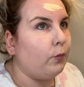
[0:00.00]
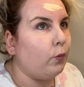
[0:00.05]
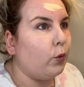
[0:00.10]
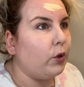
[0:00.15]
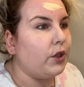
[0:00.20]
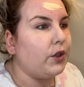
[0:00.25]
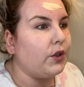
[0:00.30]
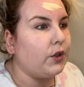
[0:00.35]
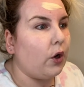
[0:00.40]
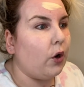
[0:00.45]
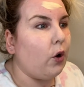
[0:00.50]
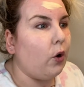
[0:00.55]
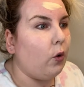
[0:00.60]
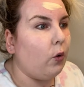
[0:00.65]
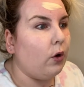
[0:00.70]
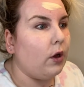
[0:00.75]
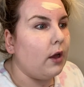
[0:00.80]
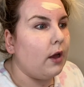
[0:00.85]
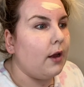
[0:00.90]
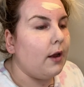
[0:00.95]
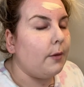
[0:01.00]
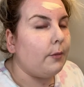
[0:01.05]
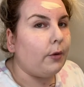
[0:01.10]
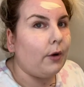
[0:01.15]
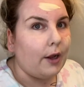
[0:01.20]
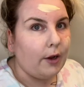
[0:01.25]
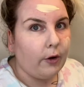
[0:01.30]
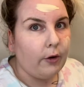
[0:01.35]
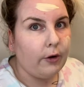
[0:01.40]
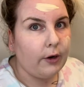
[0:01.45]
was so
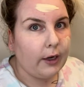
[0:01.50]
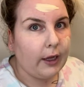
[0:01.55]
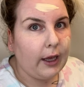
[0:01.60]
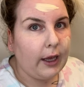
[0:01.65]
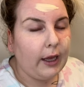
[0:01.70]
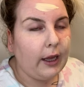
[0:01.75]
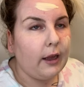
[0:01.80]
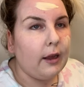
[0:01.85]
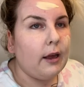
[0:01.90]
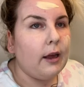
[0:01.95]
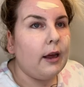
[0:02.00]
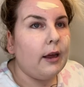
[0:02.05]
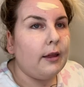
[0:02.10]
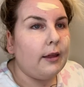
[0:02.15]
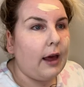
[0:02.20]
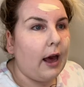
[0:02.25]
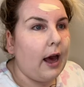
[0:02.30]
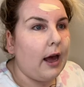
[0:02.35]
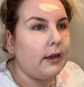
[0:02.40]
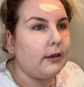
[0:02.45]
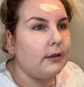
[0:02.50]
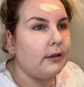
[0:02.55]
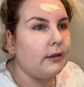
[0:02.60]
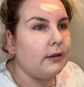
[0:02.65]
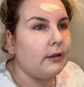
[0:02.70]
priority that